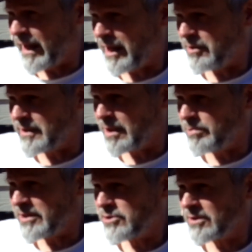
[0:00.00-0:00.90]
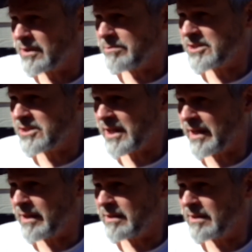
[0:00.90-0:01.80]
how that pitcher comes
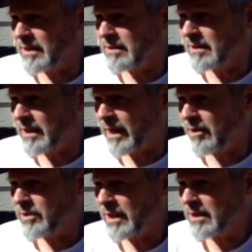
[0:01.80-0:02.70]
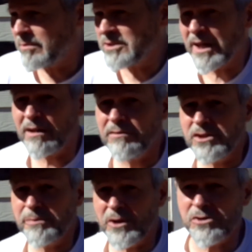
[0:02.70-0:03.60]
set, how he comes out of
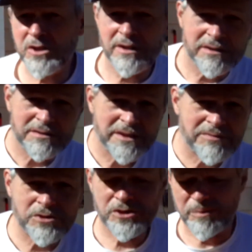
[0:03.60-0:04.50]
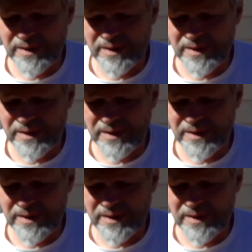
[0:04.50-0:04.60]
his motion and delivers the